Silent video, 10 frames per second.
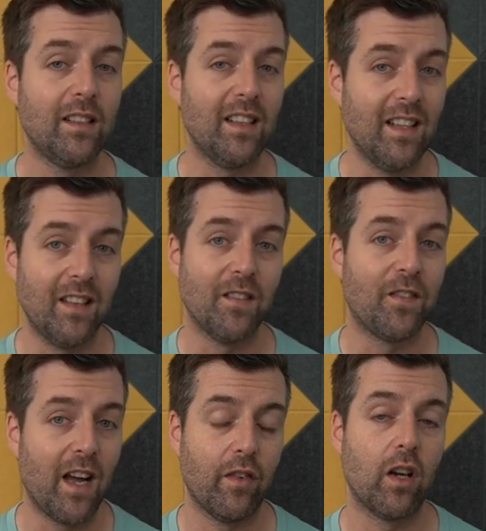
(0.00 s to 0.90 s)
to in the
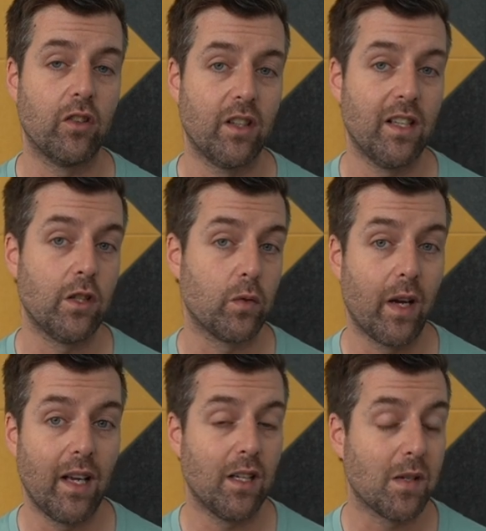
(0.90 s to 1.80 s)
500-ish
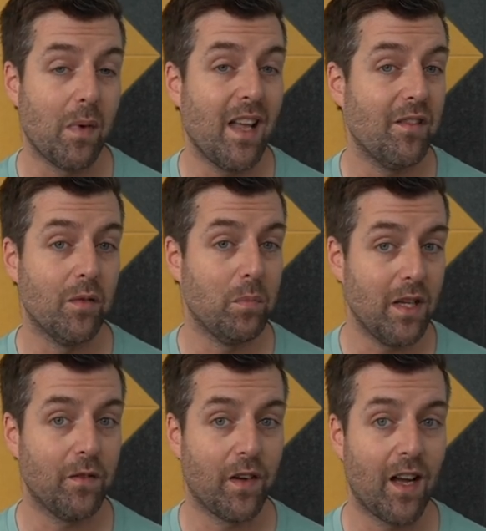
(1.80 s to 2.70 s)
range. It may even
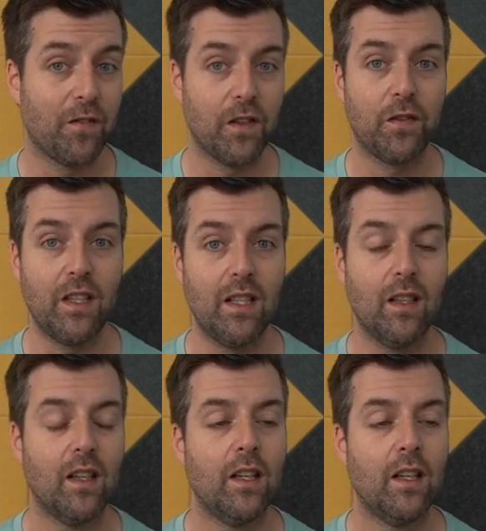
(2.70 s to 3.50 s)
be 550.